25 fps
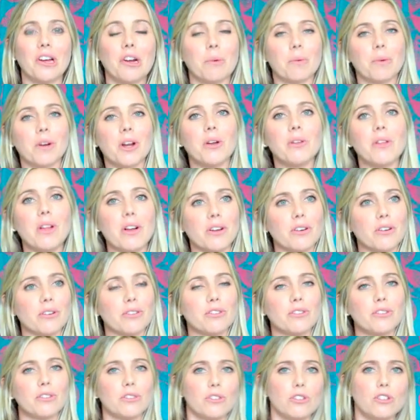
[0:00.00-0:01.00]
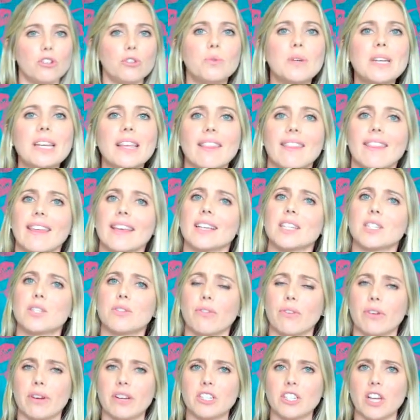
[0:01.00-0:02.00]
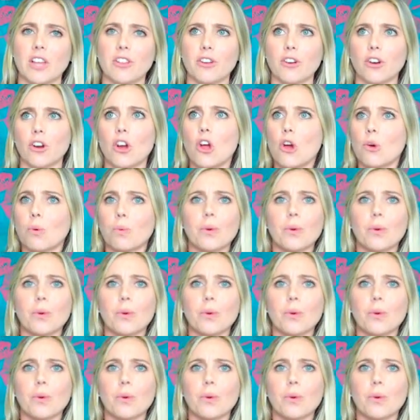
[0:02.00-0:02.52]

We're no longer doing things for each other.